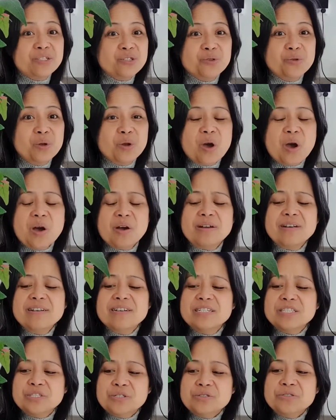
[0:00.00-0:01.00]
too long.
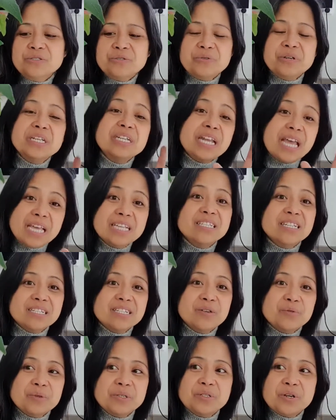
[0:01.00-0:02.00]
2-3 days that
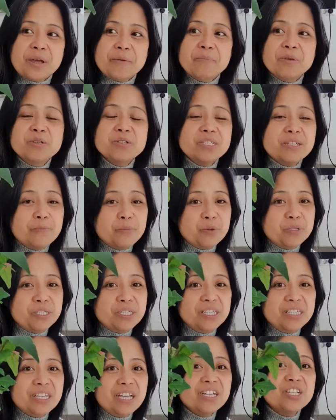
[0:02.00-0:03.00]
they will dry, because the
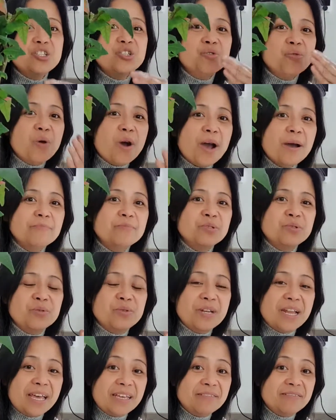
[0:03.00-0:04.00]
poinsettia, you have to
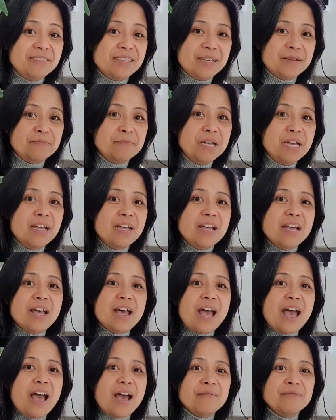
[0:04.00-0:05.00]
let them
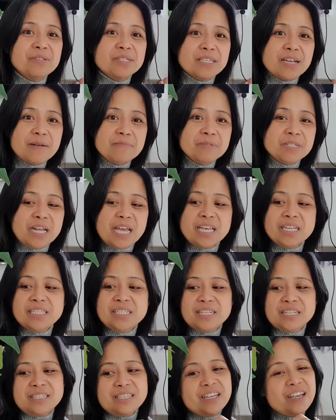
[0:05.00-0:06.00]
have some days
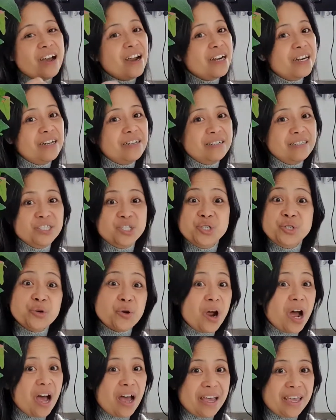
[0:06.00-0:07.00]
that they are
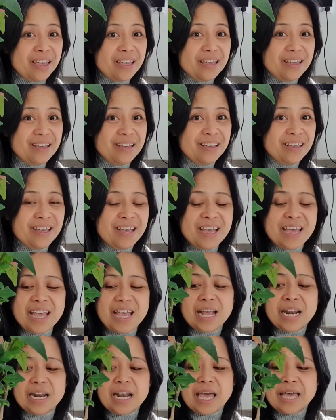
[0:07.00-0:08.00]
dry,
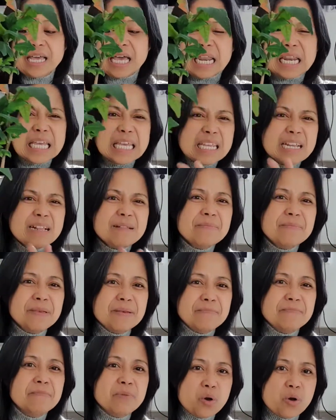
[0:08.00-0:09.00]
like a little
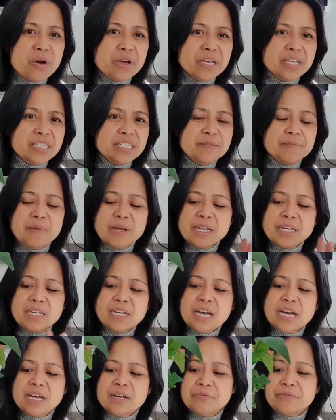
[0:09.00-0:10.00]
bit moist, but
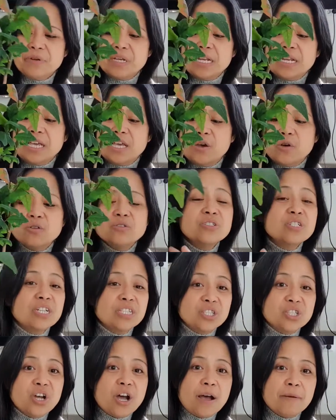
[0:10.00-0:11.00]
not really on the
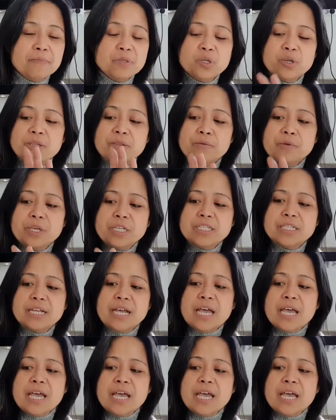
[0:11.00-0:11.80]
top. So it means